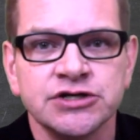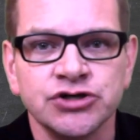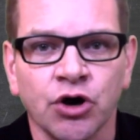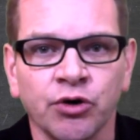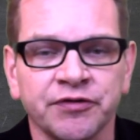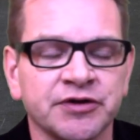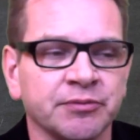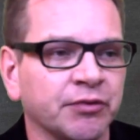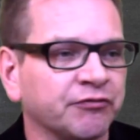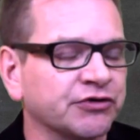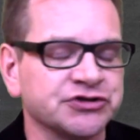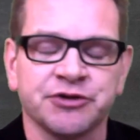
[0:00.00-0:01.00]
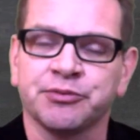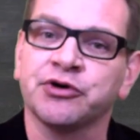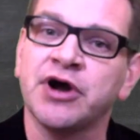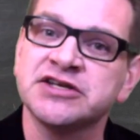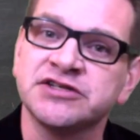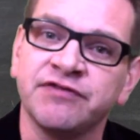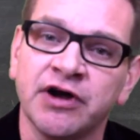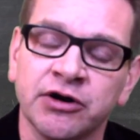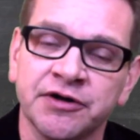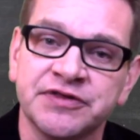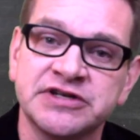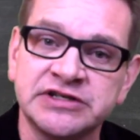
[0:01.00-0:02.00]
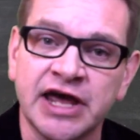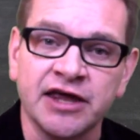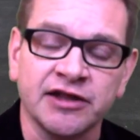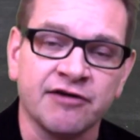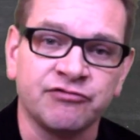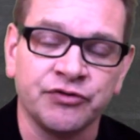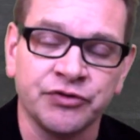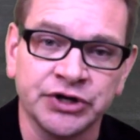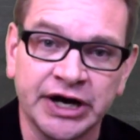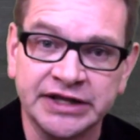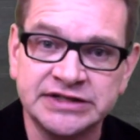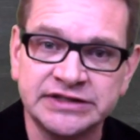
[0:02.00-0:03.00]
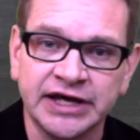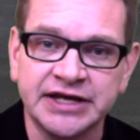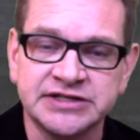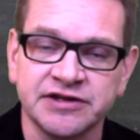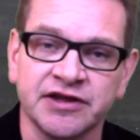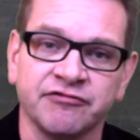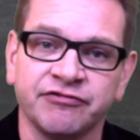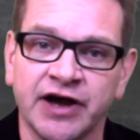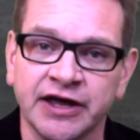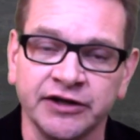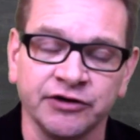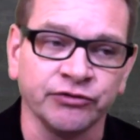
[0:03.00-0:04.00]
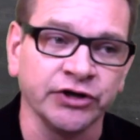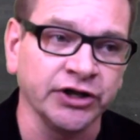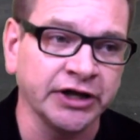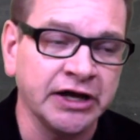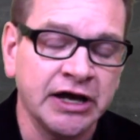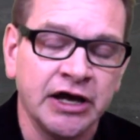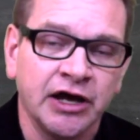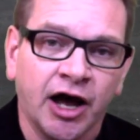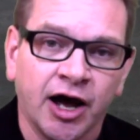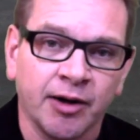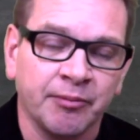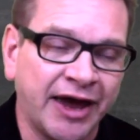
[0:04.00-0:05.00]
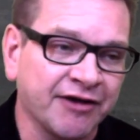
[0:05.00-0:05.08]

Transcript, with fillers: So the first the progressive era at the state level in the United States, and then finally, really um,